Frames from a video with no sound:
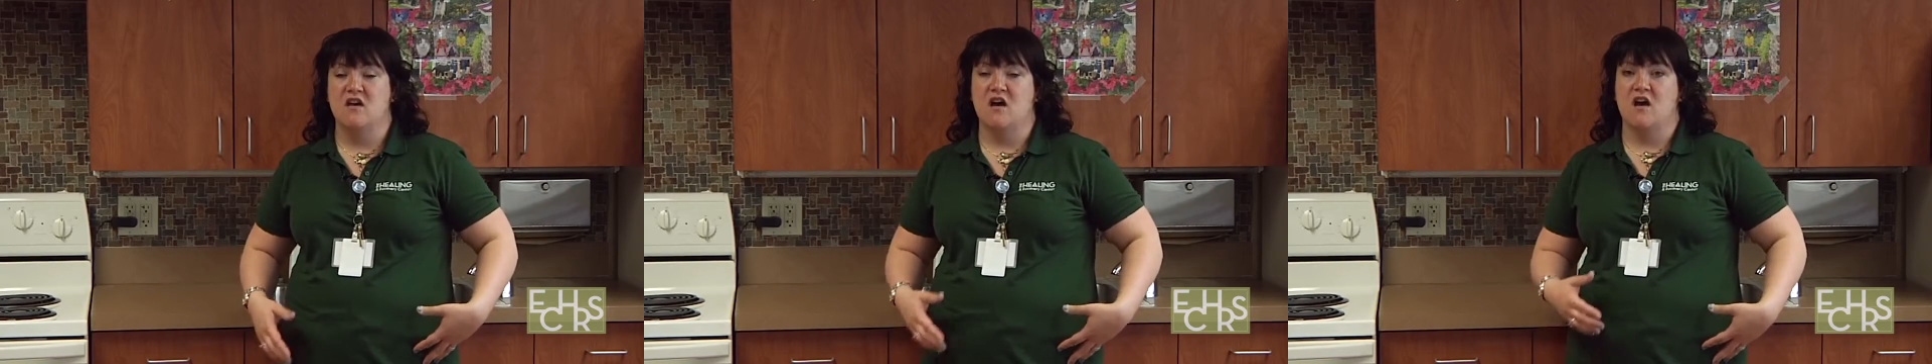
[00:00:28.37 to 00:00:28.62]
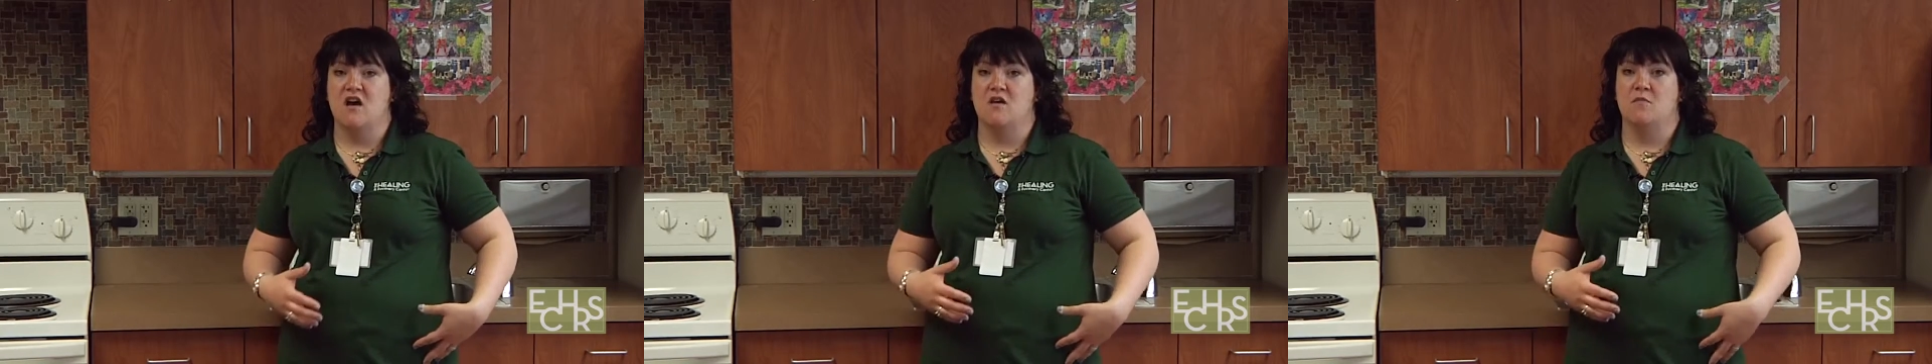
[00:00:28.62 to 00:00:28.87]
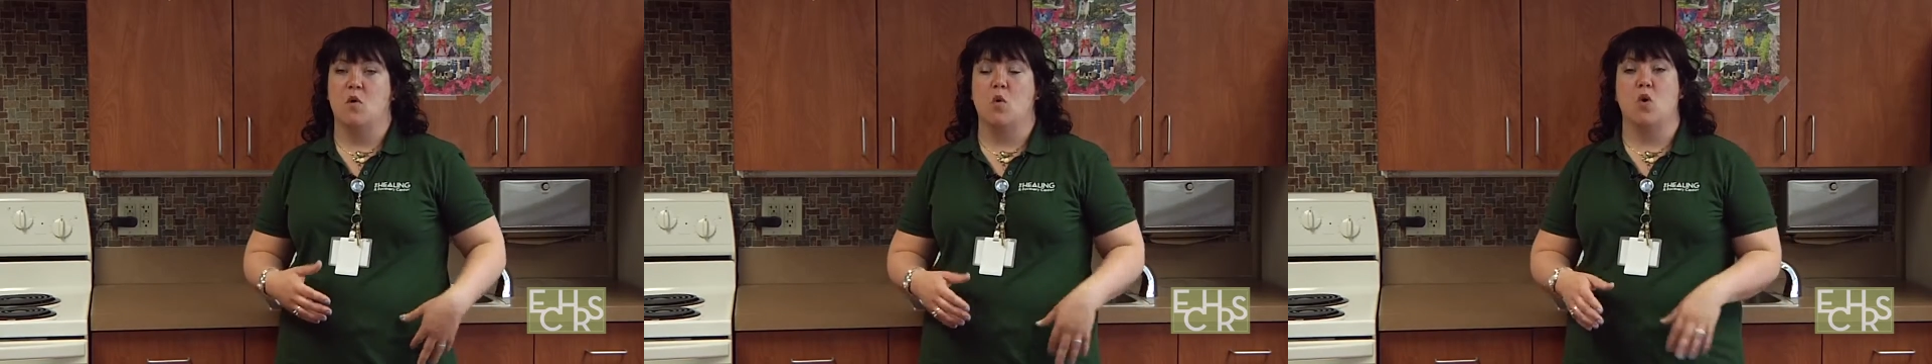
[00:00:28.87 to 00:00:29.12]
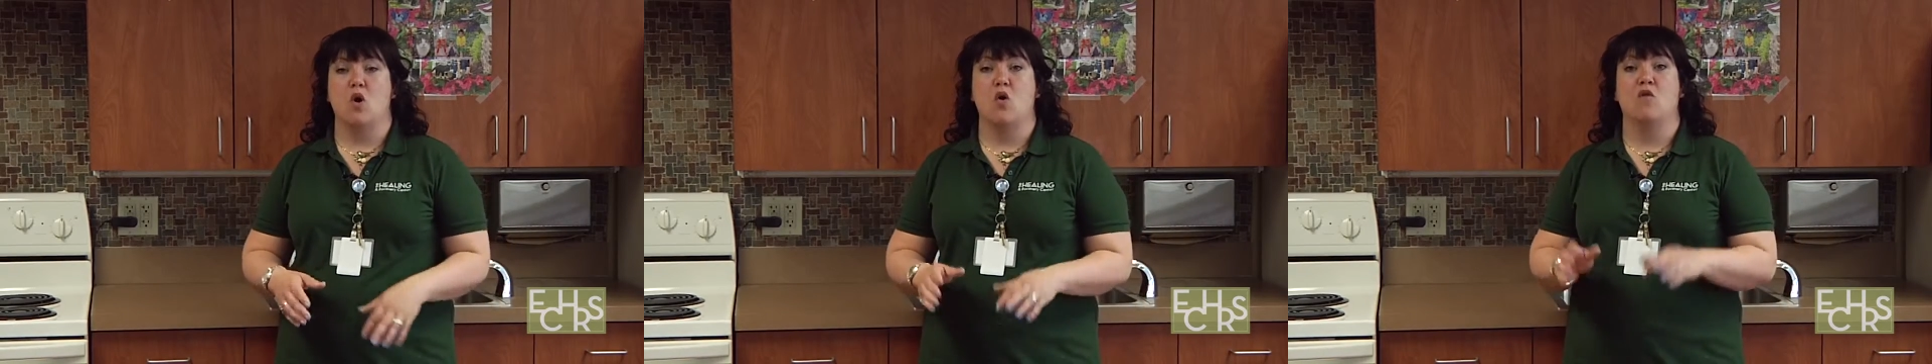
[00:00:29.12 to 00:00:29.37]

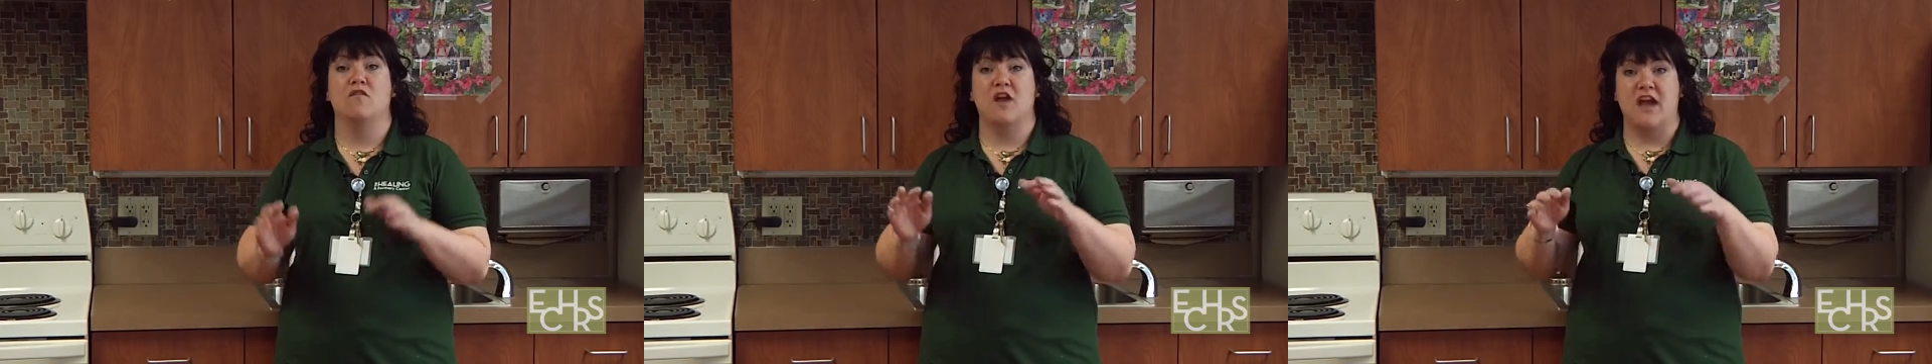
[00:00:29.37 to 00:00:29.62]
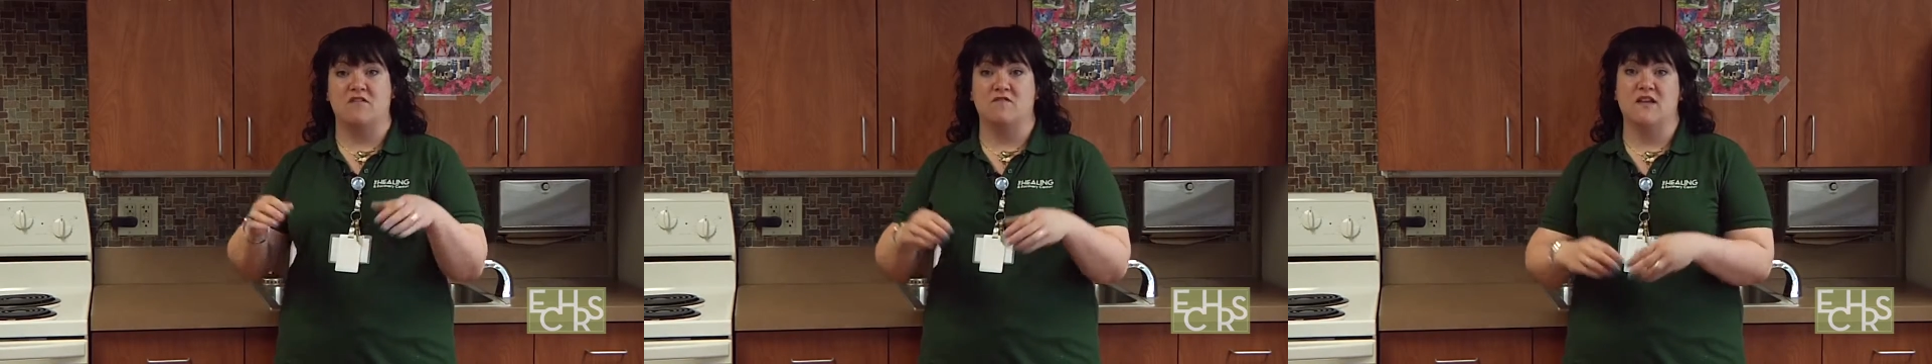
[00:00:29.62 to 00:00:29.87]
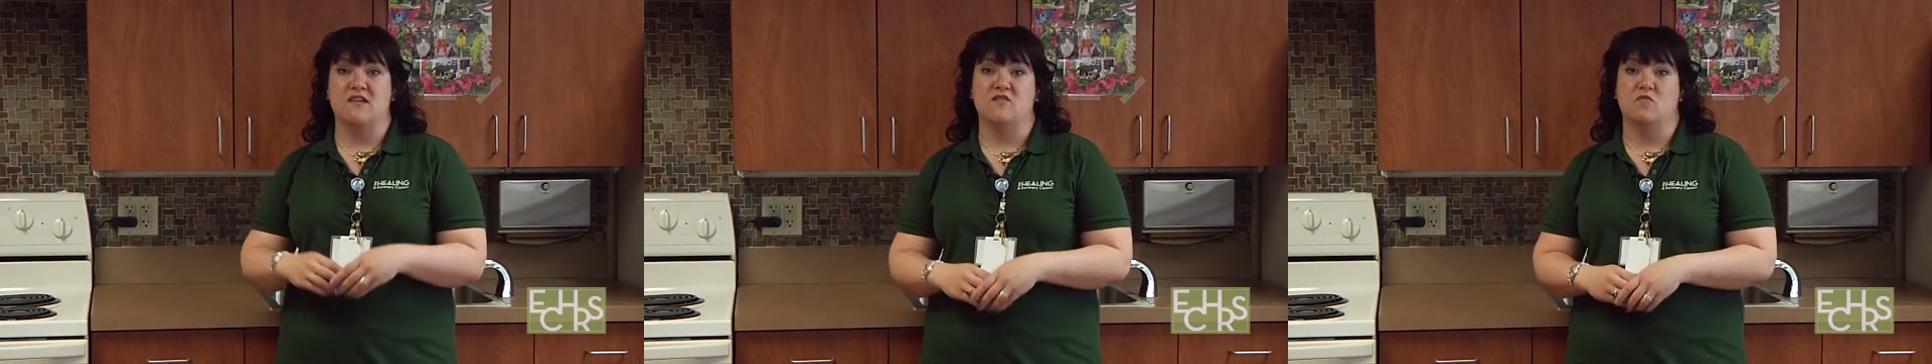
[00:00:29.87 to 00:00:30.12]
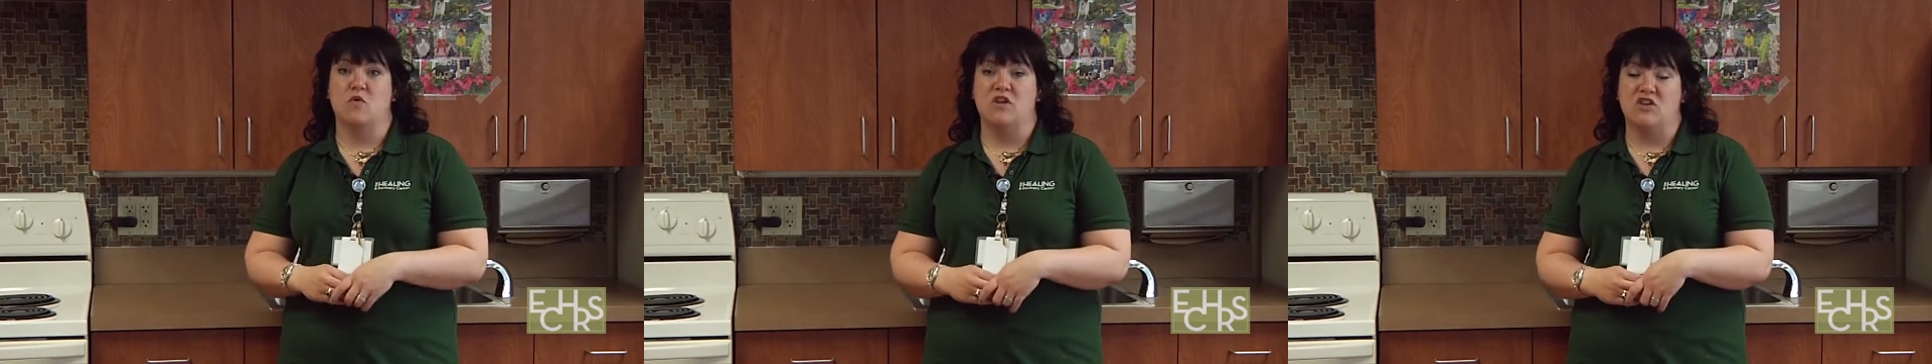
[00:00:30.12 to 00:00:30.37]
or overhead
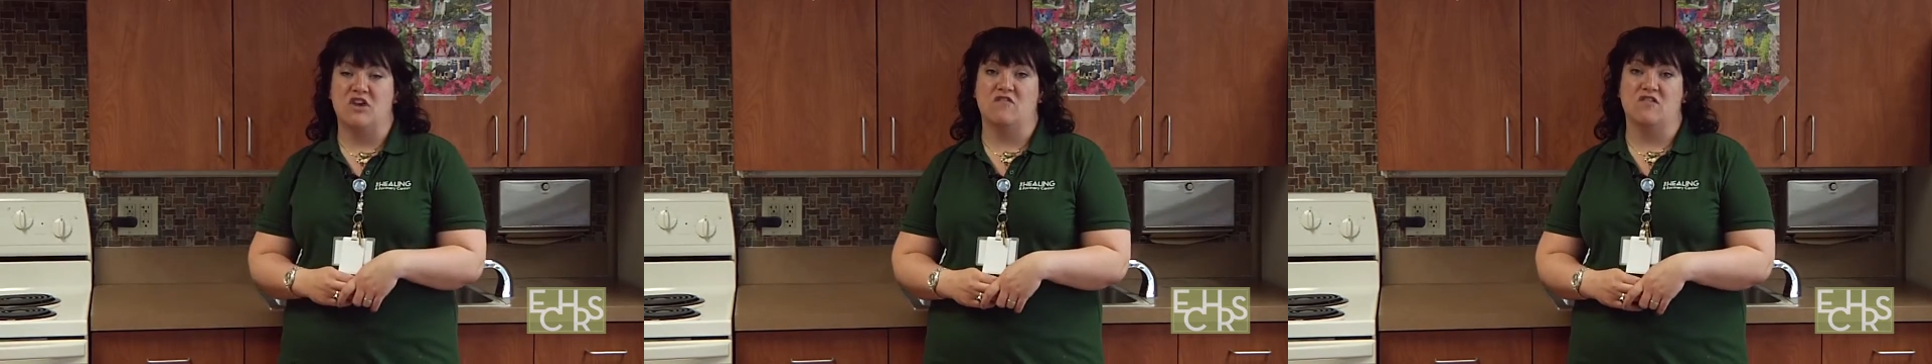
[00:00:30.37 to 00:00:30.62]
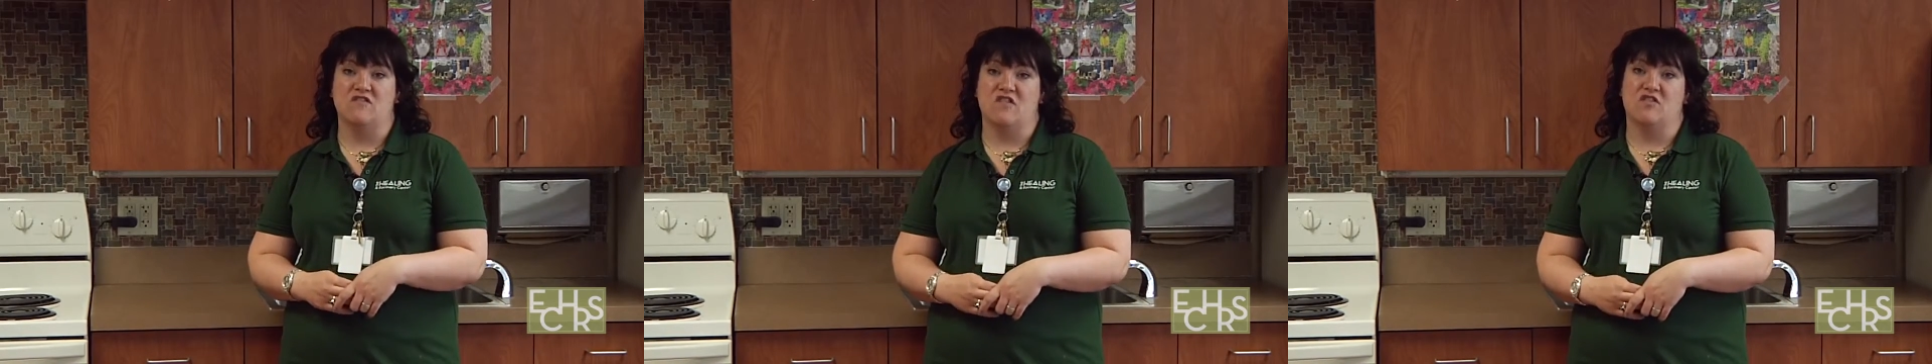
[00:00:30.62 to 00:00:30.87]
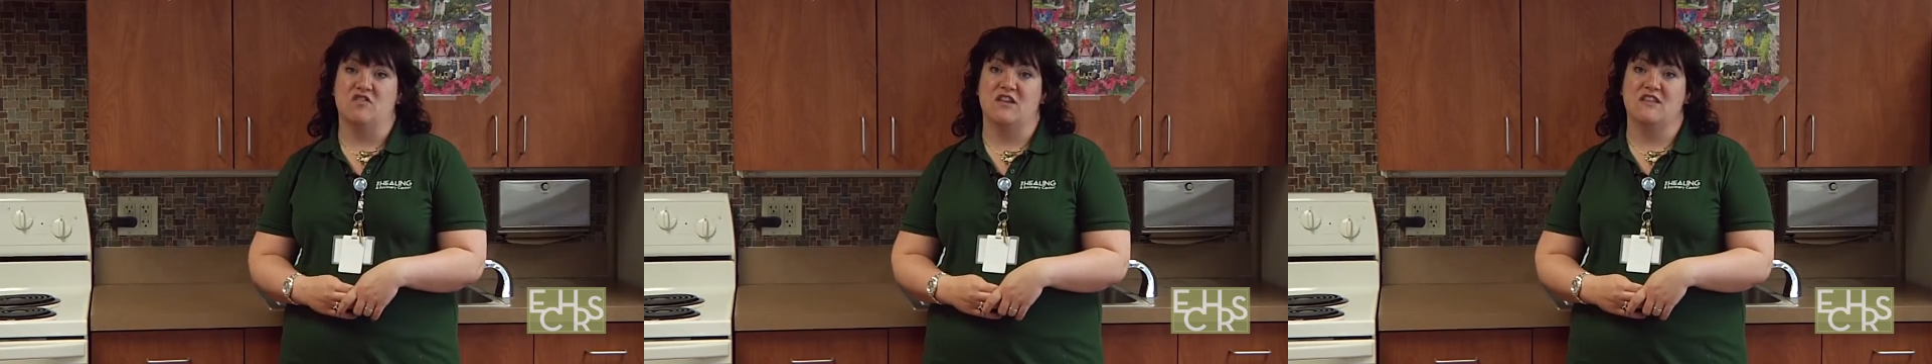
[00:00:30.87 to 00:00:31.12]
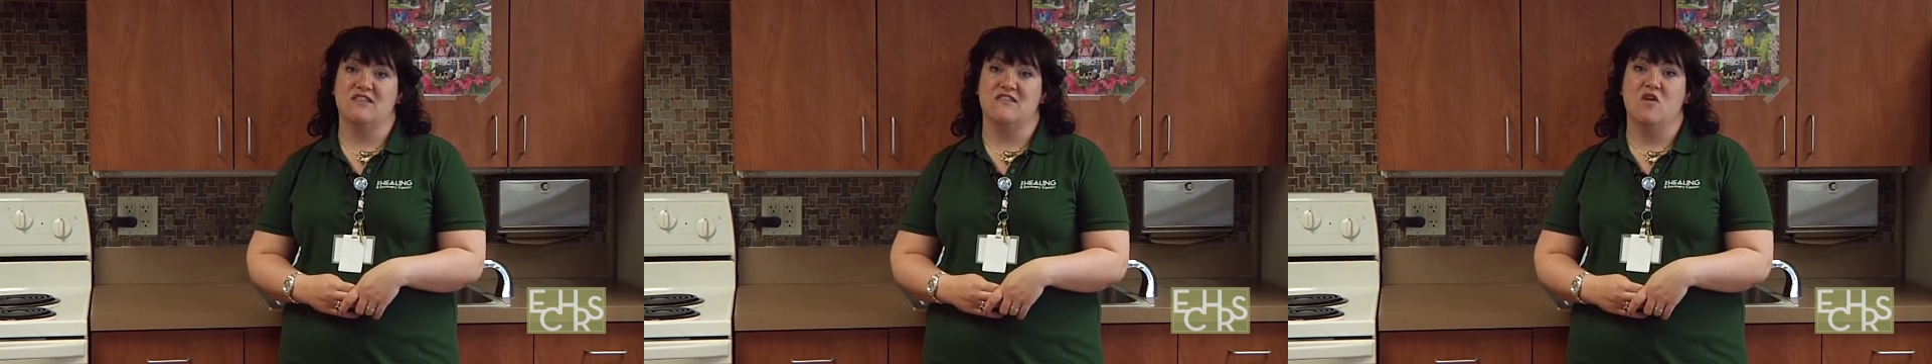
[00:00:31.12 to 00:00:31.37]
reaching
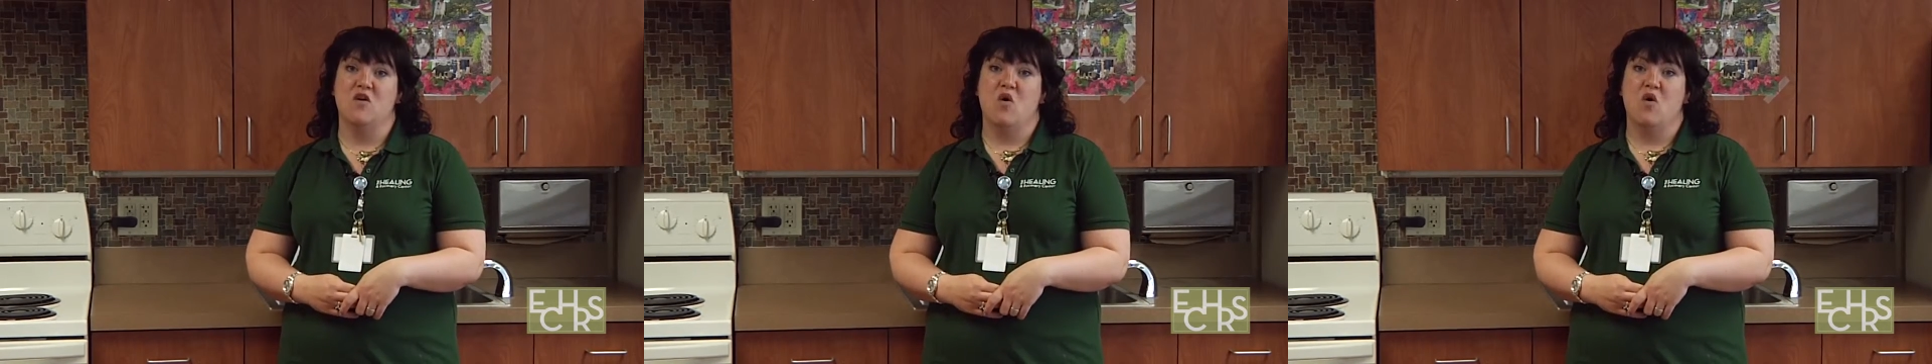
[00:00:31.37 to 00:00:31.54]
restrictions,